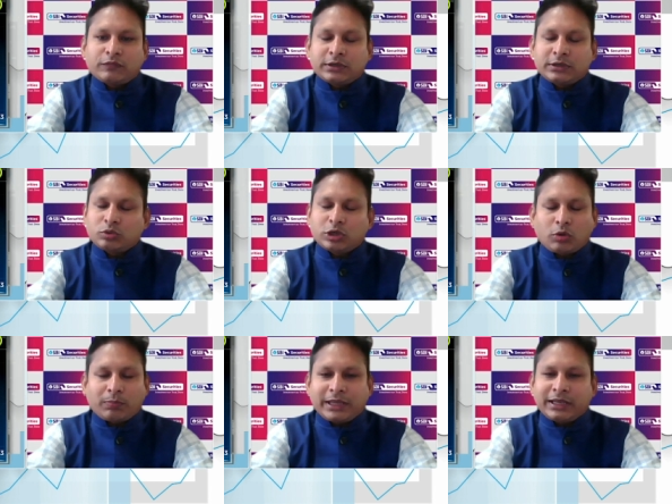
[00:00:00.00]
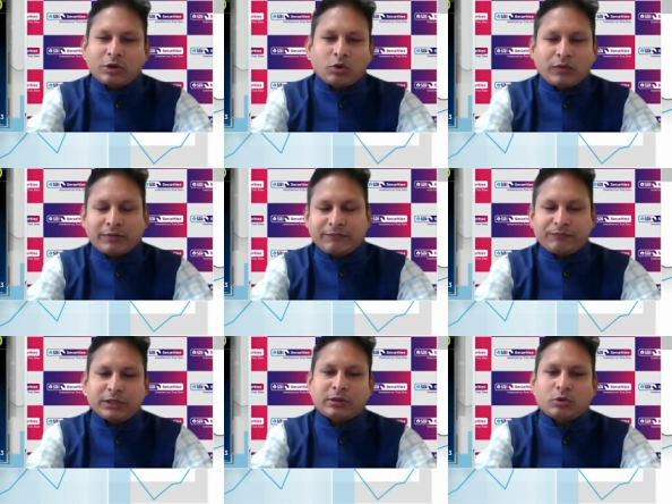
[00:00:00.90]
of uh, to the top line, around
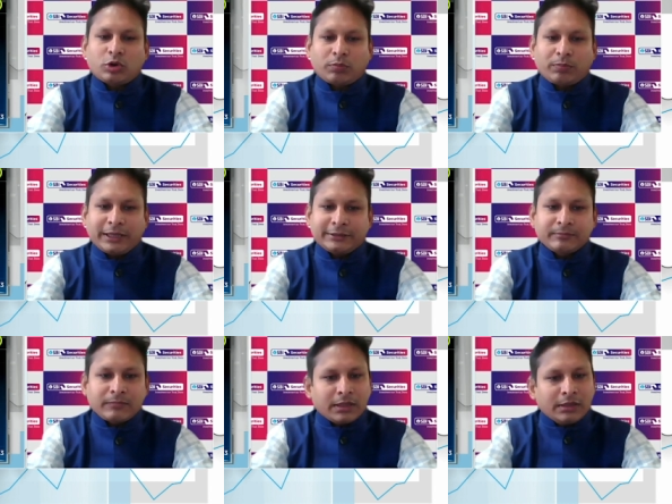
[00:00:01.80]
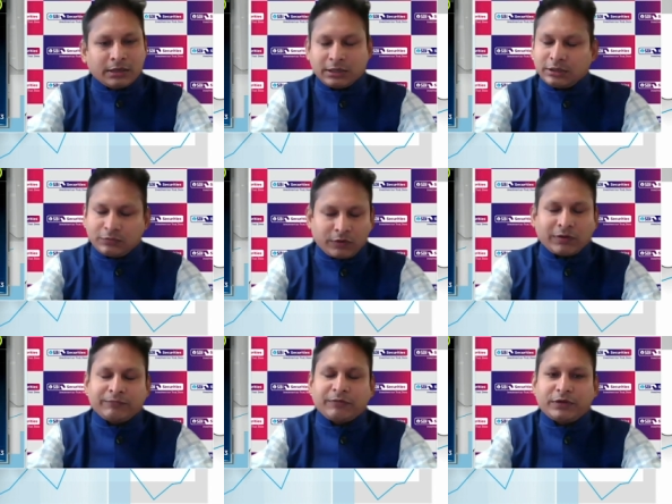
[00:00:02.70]
150 crore top line, uh,
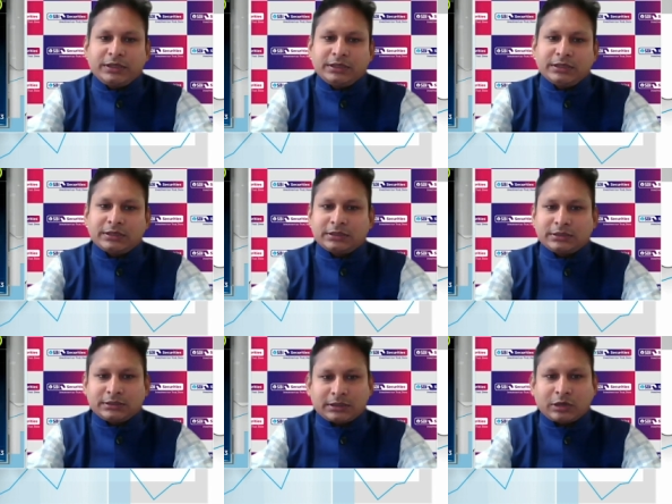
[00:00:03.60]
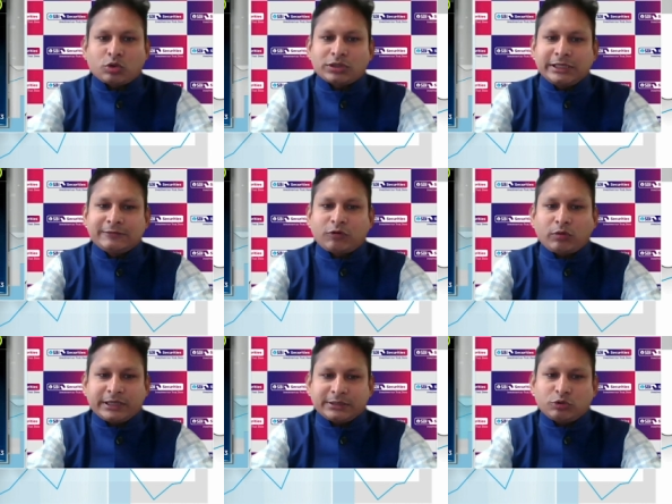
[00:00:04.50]
150 uh, crore sales
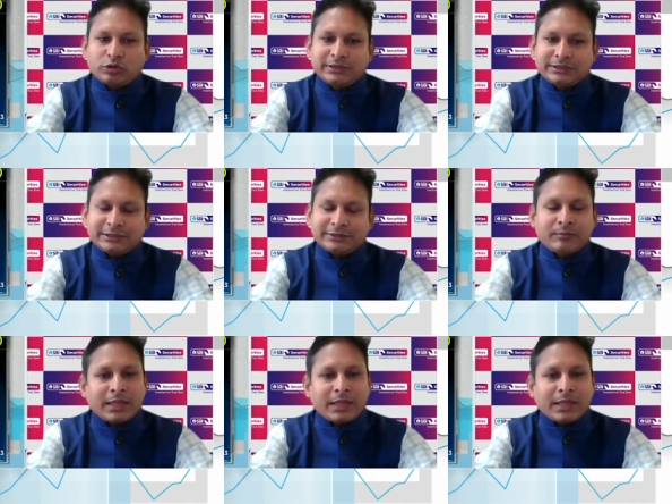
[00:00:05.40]
from export business.